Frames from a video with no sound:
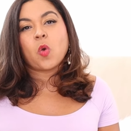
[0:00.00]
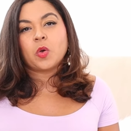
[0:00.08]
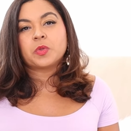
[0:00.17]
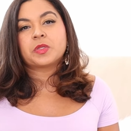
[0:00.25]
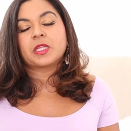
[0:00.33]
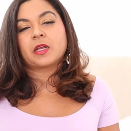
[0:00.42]

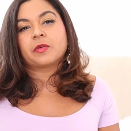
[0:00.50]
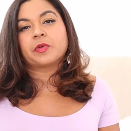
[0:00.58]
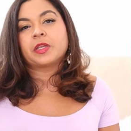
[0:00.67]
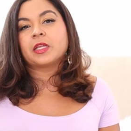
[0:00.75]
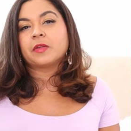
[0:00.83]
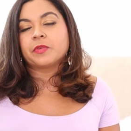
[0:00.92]
quotes that are
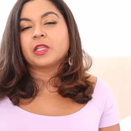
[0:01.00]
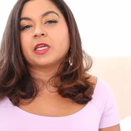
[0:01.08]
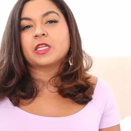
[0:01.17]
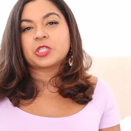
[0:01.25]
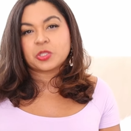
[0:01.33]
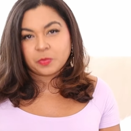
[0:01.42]
really
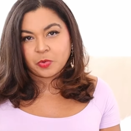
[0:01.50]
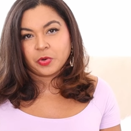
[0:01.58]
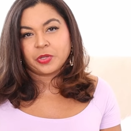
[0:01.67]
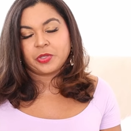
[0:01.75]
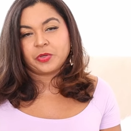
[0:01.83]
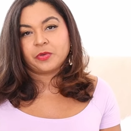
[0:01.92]
going to
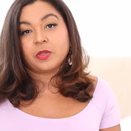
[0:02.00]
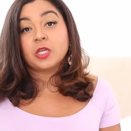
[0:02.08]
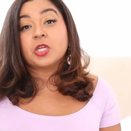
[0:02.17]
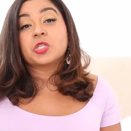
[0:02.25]
support you.